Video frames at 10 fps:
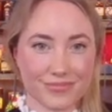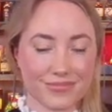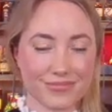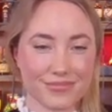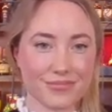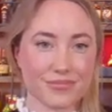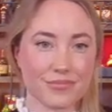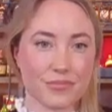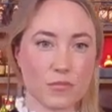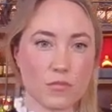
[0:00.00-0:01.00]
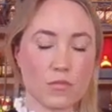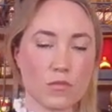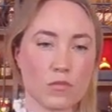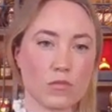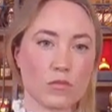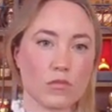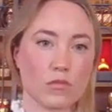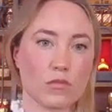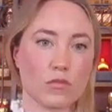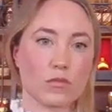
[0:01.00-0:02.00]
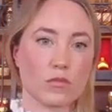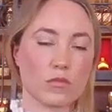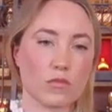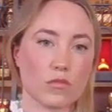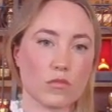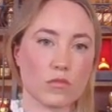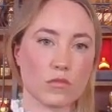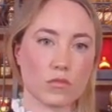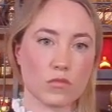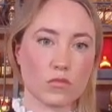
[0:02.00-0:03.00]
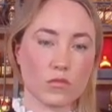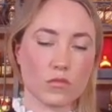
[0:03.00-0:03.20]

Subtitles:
This person isn't speaking.